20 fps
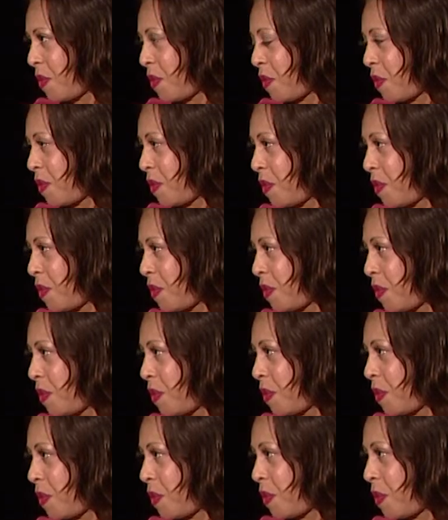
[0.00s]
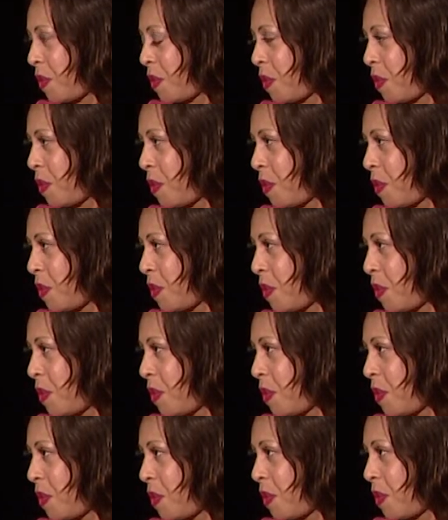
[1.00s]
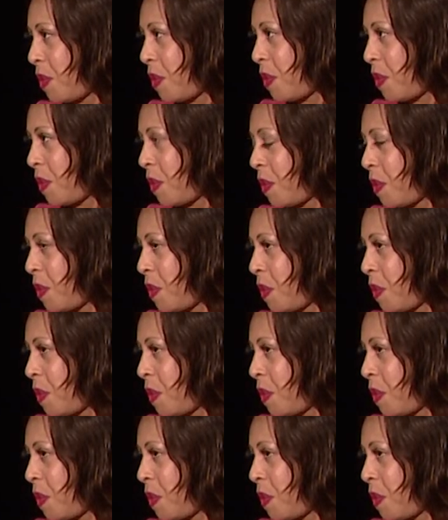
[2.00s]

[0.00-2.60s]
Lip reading: (silent)